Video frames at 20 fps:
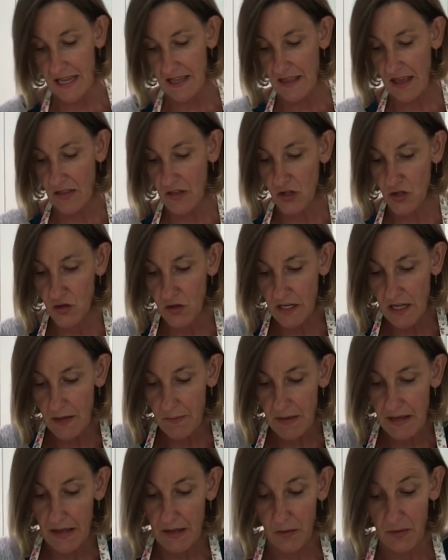and then the tricky
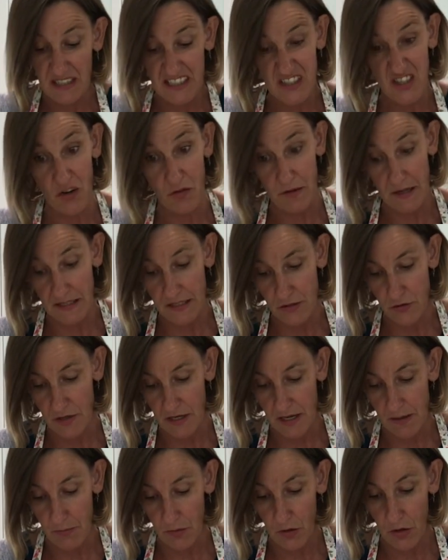bit, well, it's not really
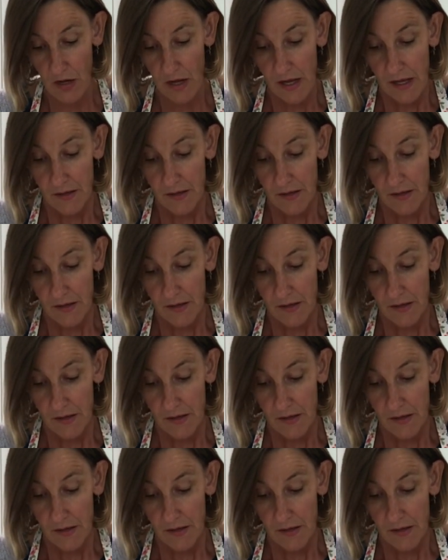tricky, but